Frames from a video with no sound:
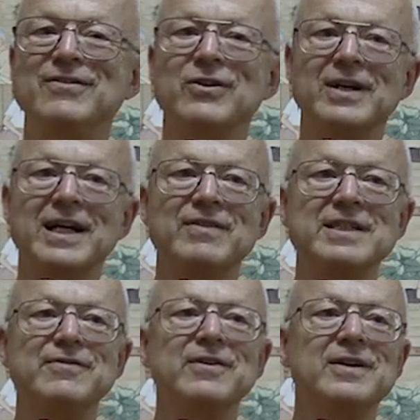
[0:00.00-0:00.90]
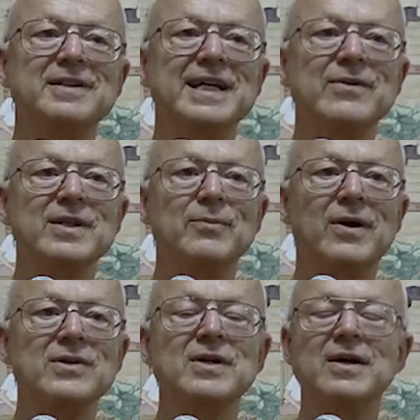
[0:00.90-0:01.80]
you're going to have a difficult day with a
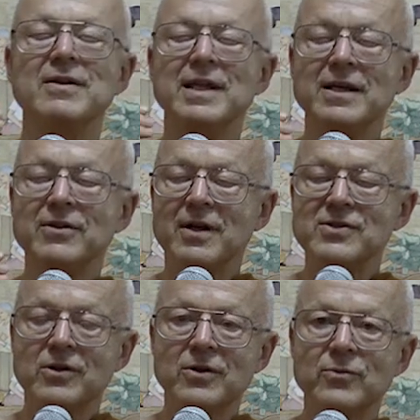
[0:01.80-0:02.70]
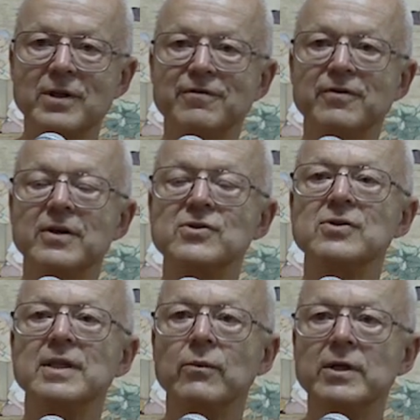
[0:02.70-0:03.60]
boss, think thoughts of goodwill first
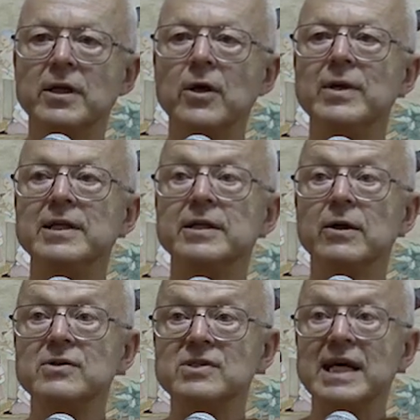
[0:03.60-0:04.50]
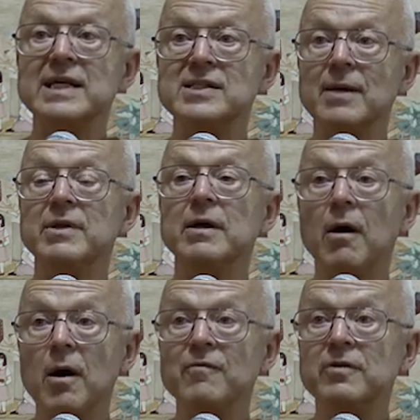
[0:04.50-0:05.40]
so that when you go in you don't say something
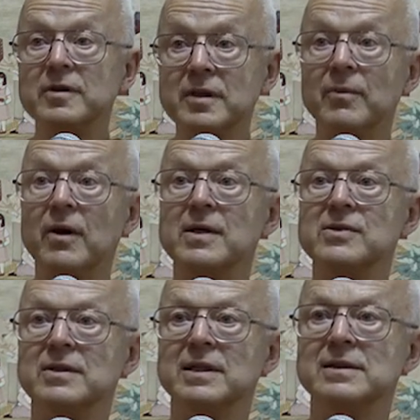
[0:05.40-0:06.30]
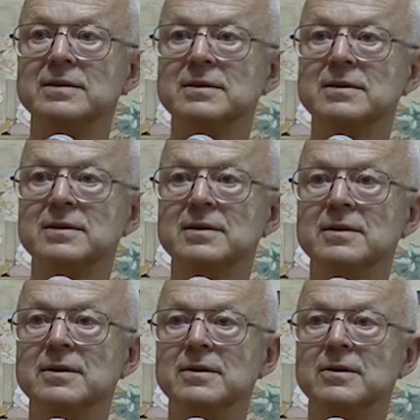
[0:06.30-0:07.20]
harmful to the boss, okay?
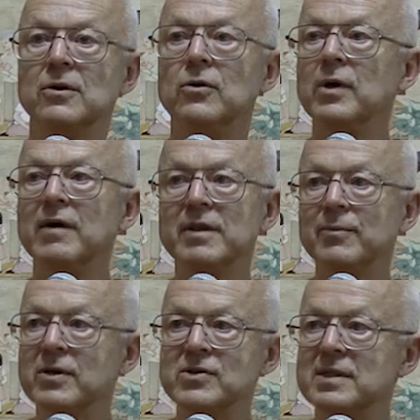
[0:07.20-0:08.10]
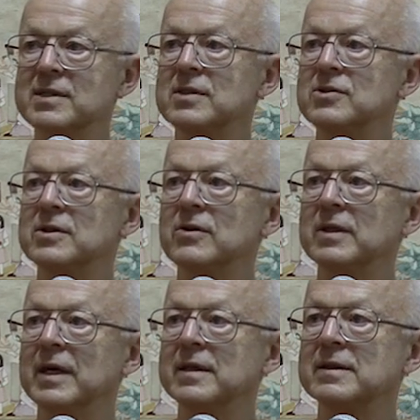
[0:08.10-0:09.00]
Or whoever the person is that you don't
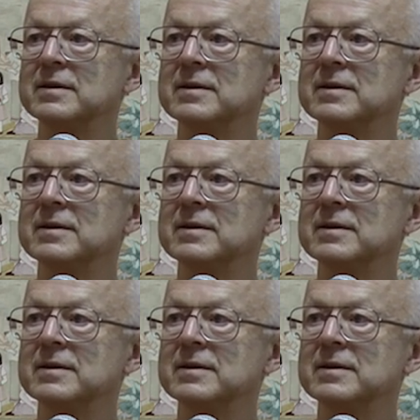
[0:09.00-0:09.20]
like.